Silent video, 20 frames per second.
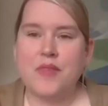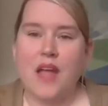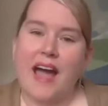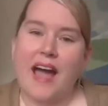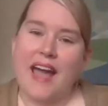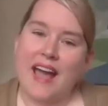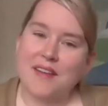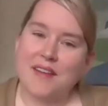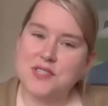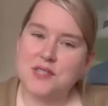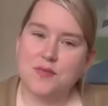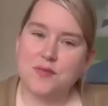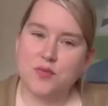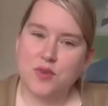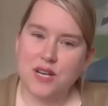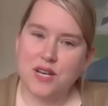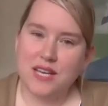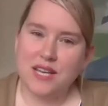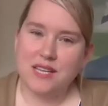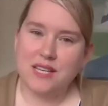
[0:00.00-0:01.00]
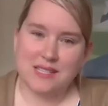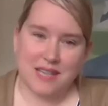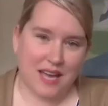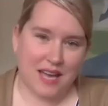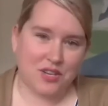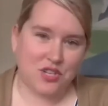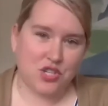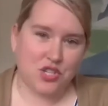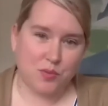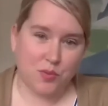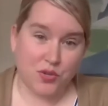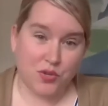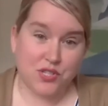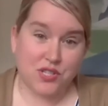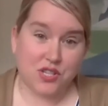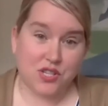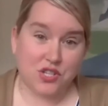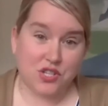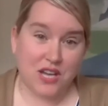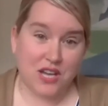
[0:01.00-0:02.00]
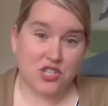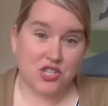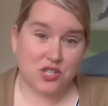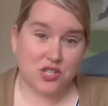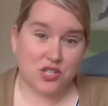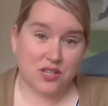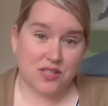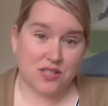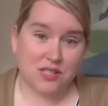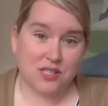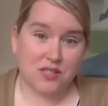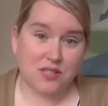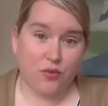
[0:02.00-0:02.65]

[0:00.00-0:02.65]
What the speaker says: I have some really tangible suggestions